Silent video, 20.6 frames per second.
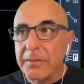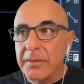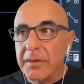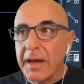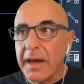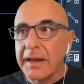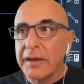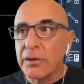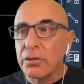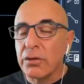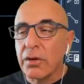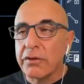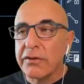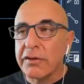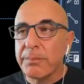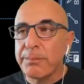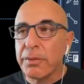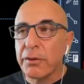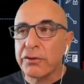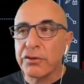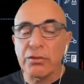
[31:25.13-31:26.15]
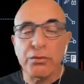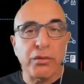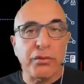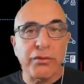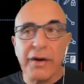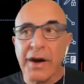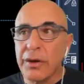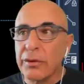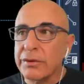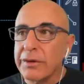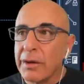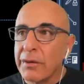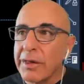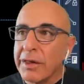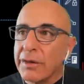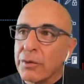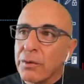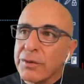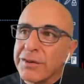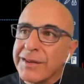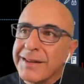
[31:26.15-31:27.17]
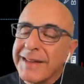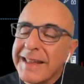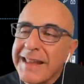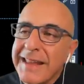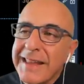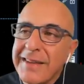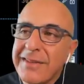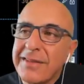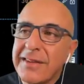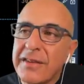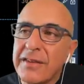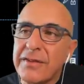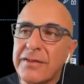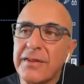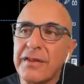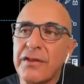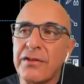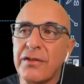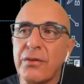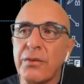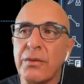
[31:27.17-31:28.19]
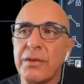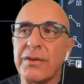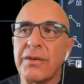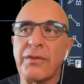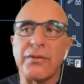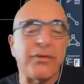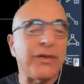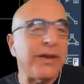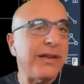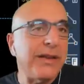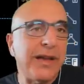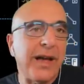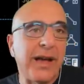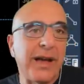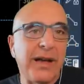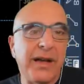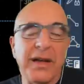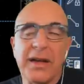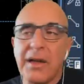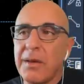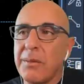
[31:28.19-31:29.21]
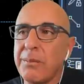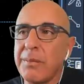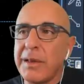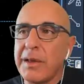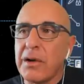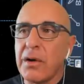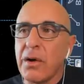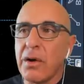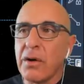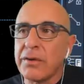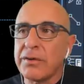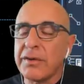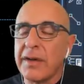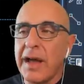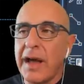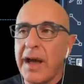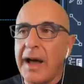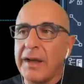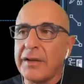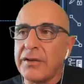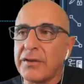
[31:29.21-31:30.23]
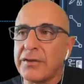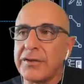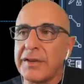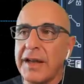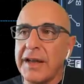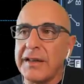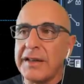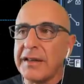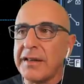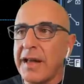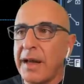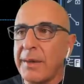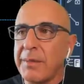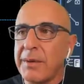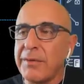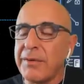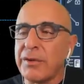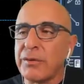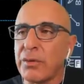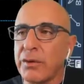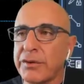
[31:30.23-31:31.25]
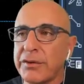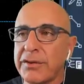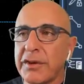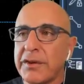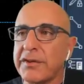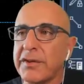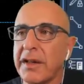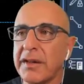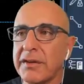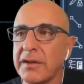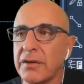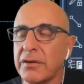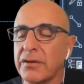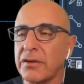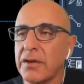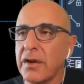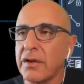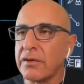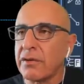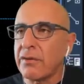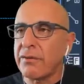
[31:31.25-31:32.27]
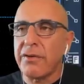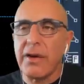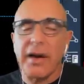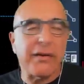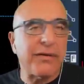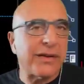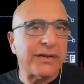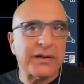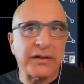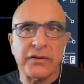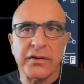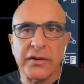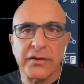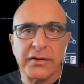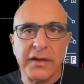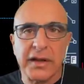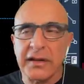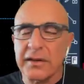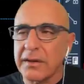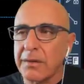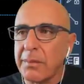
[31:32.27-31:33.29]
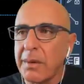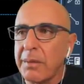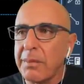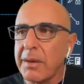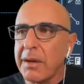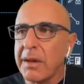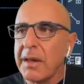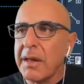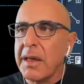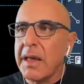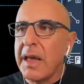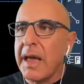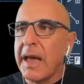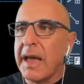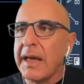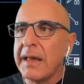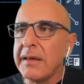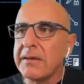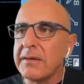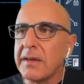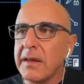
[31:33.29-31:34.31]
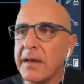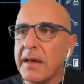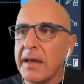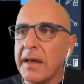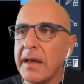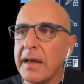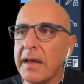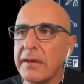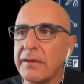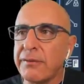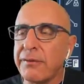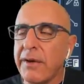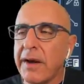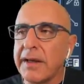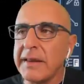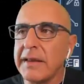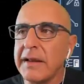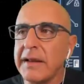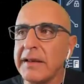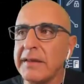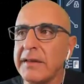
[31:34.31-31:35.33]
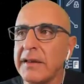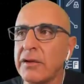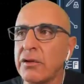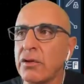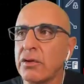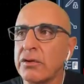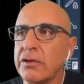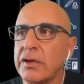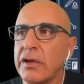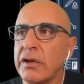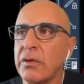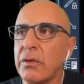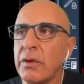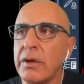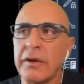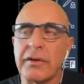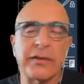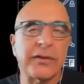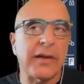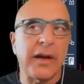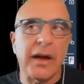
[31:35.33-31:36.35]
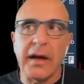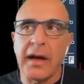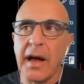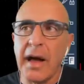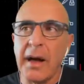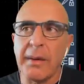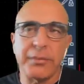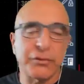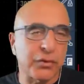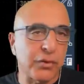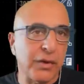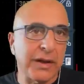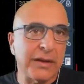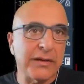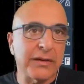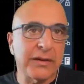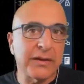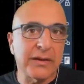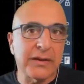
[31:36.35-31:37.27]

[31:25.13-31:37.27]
And you're not supposed to move out. Now that was an easy decision with Nvidia because I just added, I believe it was 600 shares or 500 shares, I can't remember, and it finally did continue its uptrend.